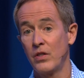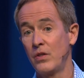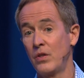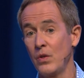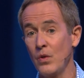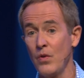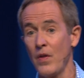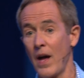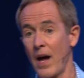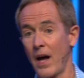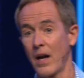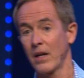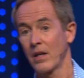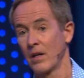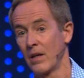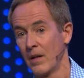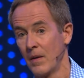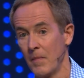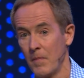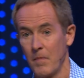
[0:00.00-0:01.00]
do that,
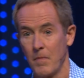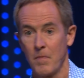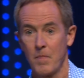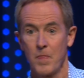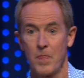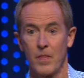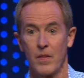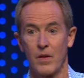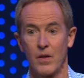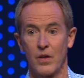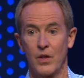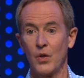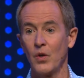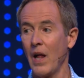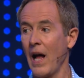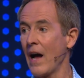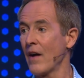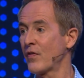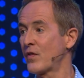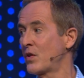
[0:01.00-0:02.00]
you'll
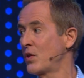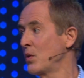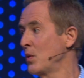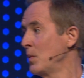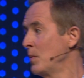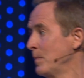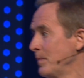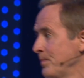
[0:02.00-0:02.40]
have to